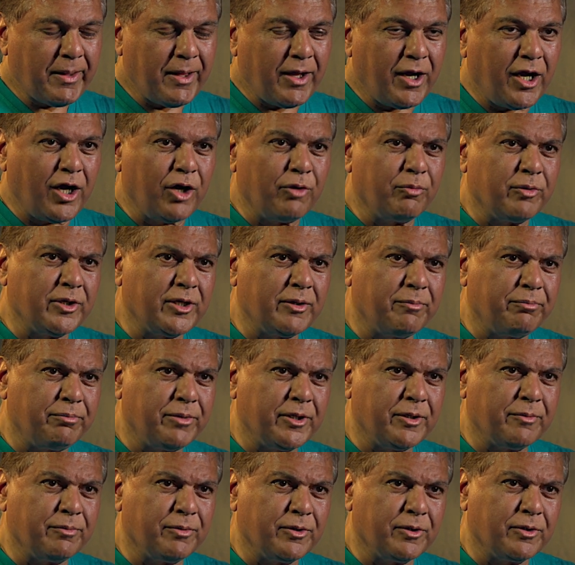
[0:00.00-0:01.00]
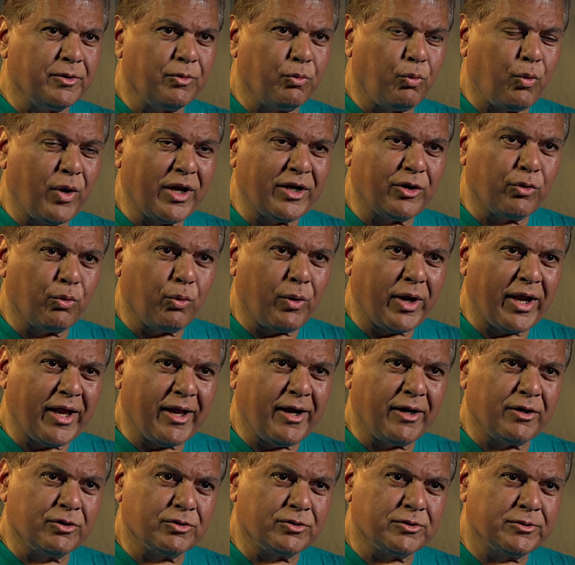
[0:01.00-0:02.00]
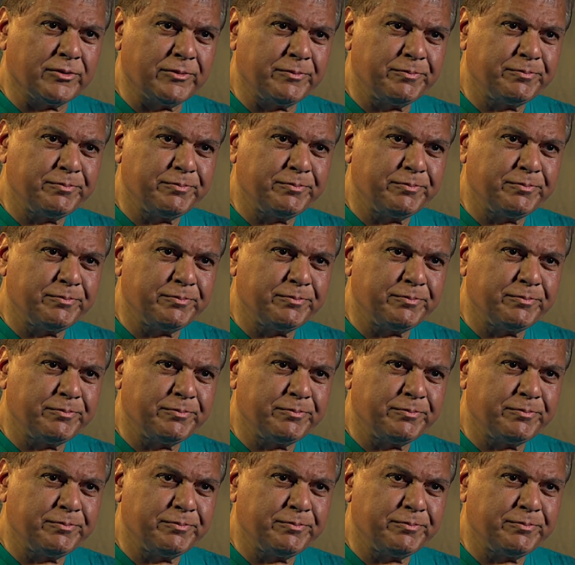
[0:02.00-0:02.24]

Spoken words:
how many people went way out